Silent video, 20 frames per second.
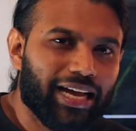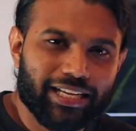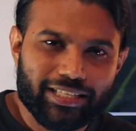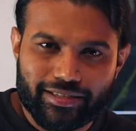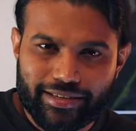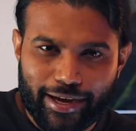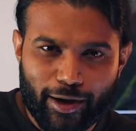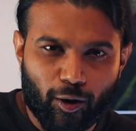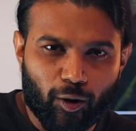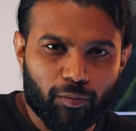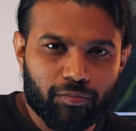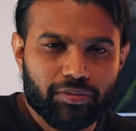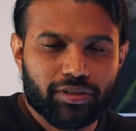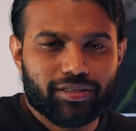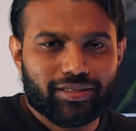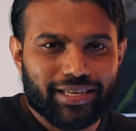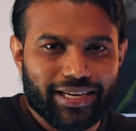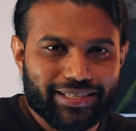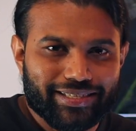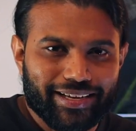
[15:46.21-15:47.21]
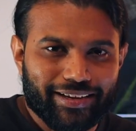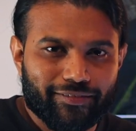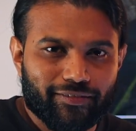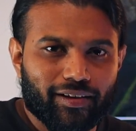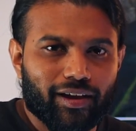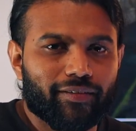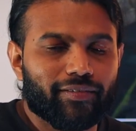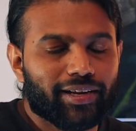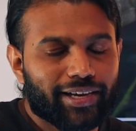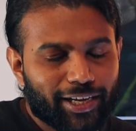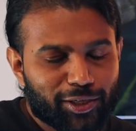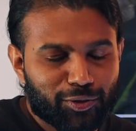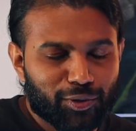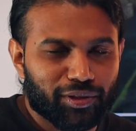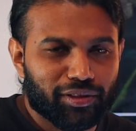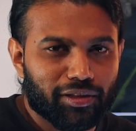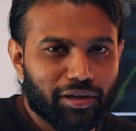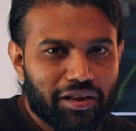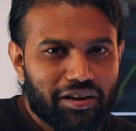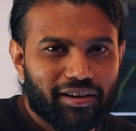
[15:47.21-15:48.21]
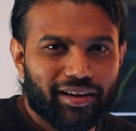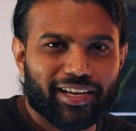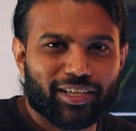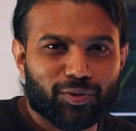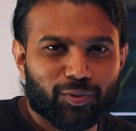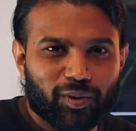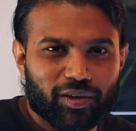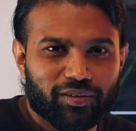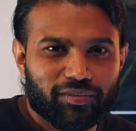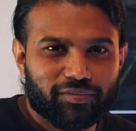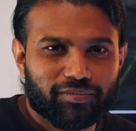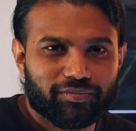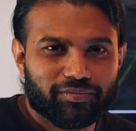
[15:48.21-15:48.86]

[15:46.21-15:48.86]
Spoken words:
Stay home, stay safe. I will catch you in the next one.